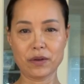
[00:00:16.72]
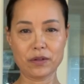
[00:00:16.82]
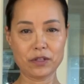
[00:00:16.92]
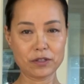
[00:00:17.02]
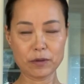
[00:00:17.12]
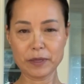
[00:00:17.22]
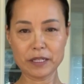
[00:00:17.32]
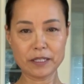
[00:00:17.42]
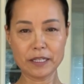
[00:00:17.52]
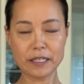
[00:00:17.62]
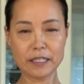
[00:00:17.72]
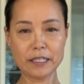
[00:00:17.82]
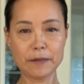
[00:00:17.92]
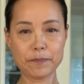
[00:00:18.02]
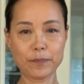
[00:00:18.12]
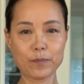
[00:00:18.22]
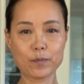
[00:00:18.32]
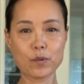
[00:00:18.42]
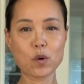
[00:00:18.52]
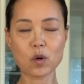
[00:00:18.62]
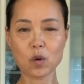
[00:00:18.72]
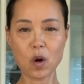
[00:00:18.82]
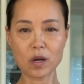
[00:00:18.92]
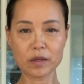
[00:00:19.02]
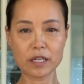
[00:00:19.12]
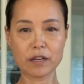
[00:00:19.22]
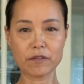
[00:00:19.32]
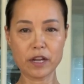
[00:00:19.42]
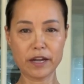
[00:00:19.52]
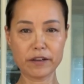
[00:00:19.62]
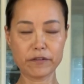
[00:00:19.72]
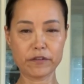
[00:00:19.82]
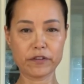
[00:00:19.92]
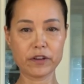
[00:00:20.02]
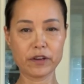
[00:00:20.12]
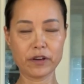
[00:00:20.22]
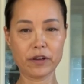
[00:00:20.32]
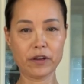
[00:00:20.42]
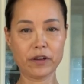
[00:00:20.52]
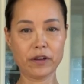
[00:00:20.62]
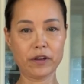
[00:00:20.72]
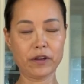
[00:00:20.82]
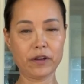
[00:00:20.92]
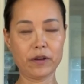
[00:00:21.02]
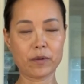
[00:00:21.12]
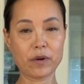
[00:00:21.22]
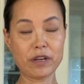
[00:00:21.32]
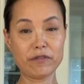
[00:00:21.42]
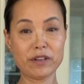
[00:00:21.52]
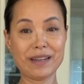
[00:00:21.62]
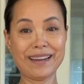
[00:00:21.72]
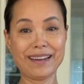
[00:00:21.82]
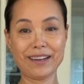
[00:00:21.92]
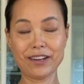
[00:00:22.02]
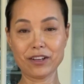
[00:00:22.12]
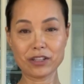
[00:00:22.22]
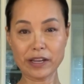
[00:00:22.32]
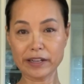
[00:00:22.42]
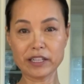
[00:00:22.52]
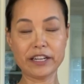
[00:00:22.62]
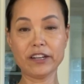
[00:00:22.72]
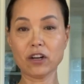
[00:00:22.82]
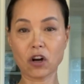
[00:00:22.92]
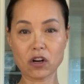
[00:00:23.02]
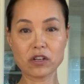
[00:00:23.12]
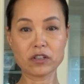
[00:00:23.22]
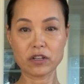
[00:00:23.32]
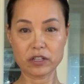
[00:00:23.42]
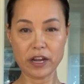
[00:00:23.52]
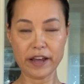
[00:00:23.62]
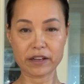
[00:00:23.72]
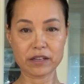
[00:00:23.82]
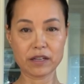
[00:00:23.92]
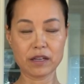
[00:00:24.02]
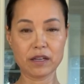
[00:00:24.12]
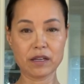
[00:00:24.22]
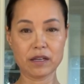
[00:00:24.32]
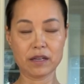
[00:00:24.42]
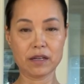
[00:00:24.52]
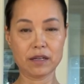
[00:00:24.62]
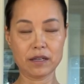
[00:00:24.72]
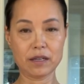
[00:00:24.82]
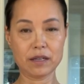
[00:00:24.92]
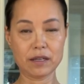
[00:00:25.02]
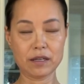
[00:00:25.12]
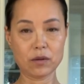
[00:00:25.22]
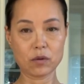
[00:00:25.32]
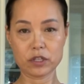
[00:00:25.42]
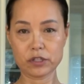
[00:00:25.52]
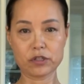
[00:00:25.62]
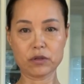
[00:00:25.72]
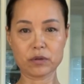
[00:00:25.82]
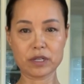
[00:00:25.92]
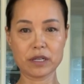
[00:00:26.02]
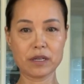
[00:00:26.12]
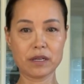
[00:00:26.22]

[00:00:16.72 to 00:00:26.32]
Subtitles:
disability, poor quality of life, or even a deadly heart attack or stroke.